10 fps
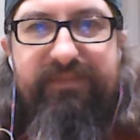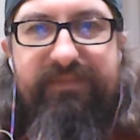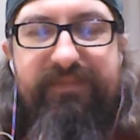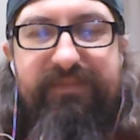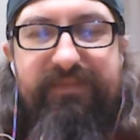
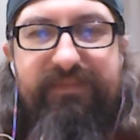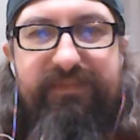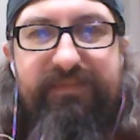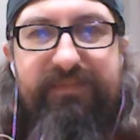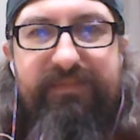
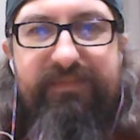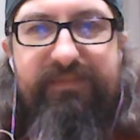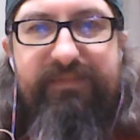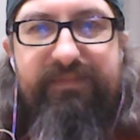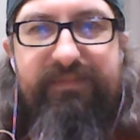
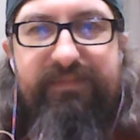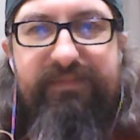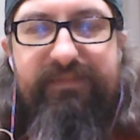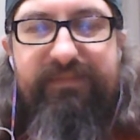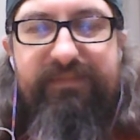
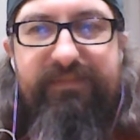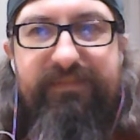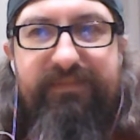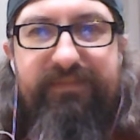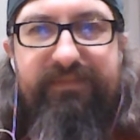
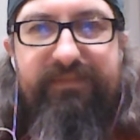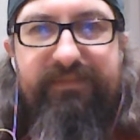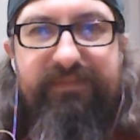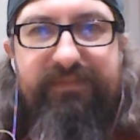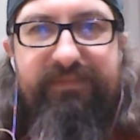
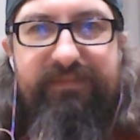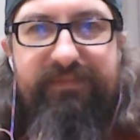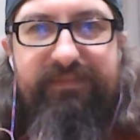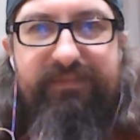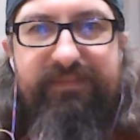
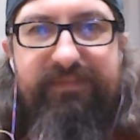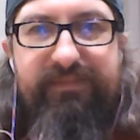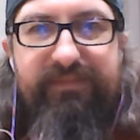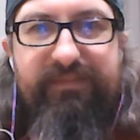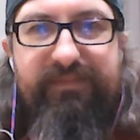
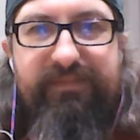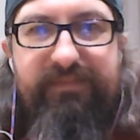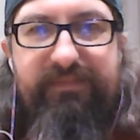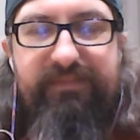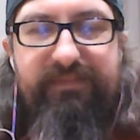
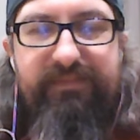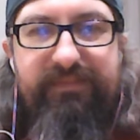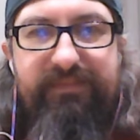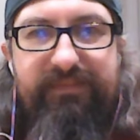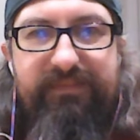
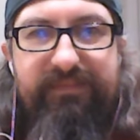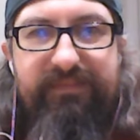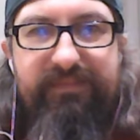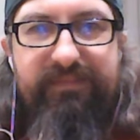No words are spoken by the person on screen.